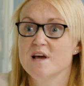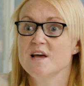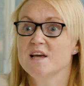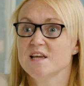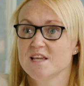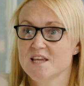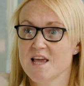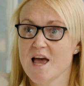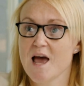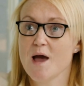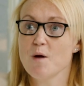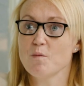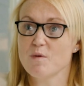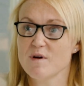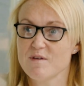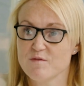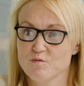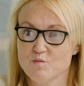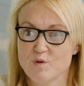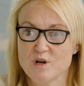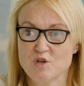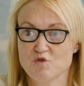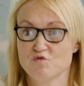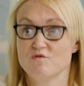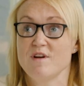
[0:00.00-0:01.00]
Yeah,
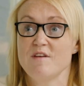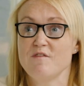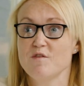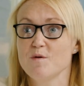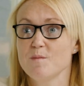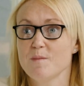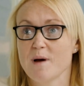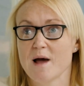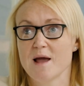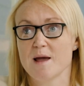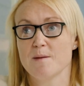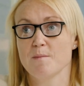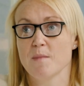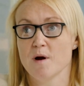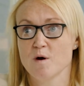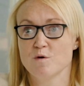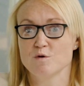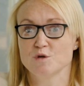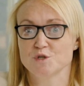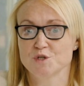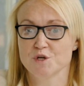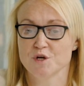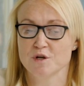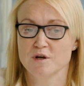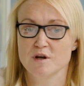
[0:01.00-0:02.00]
we're driven by
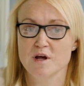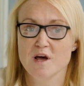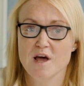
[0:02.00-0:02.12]
emotion.